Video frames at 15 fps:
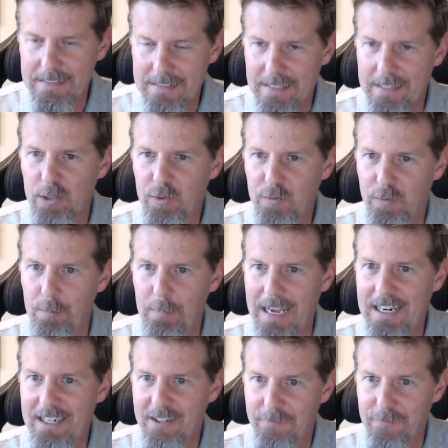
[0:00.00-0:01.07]
sales for
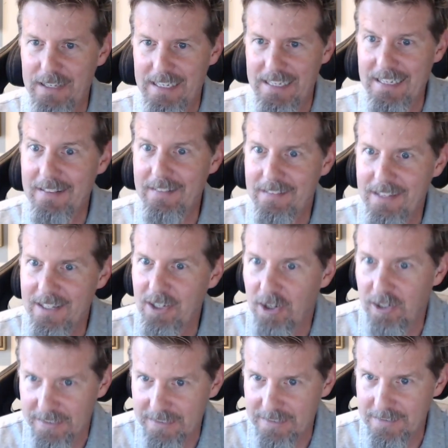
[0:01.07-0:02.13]
McAfee in the
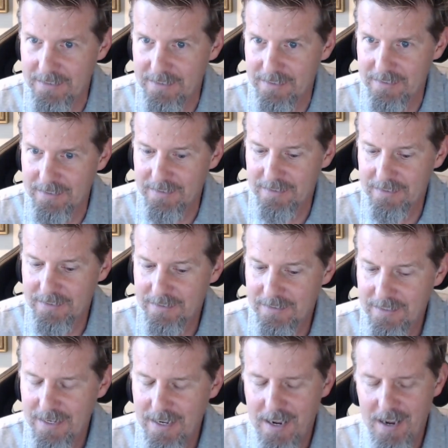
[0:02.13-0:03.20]
audience.
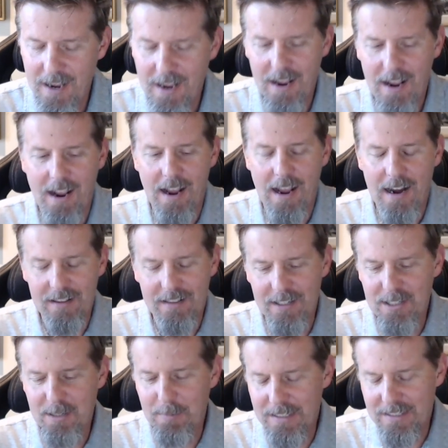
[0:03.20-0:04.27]
And I
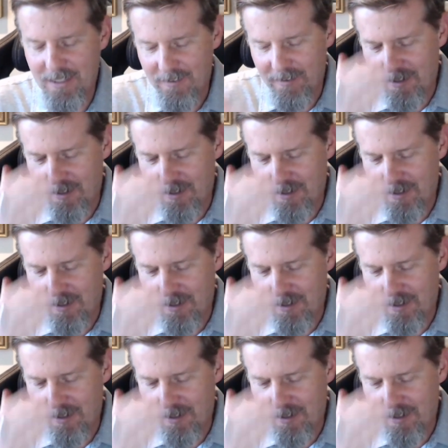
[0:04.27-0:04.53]
thought to myself,